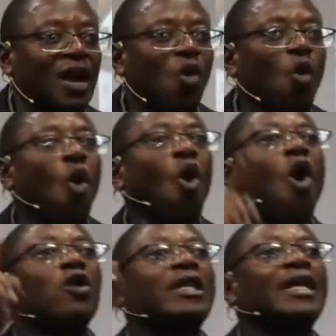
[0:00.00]
who
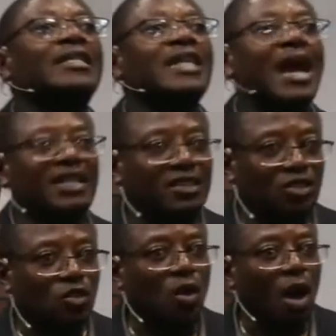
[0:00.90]
owed a debt
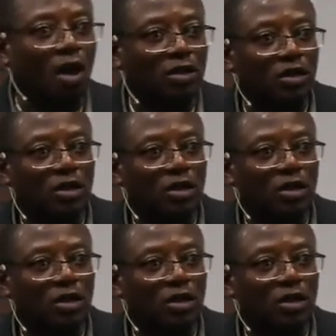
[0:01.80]
to God.